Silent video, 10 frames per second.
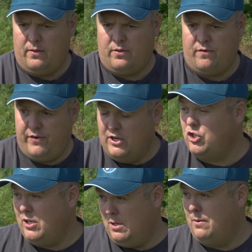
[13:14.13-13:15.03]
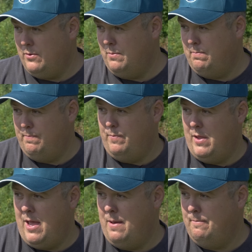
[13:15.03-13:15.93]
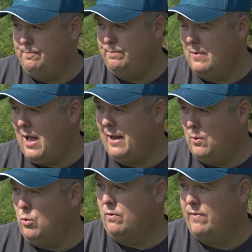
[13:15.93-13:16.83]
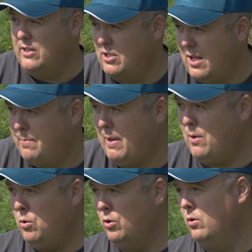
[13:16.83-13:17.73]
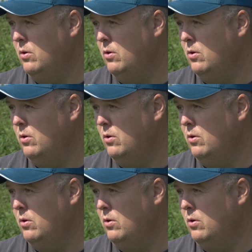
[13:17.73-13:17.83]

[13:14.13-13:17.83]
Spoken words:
the first year that Andy won, first year Andy Bennett won.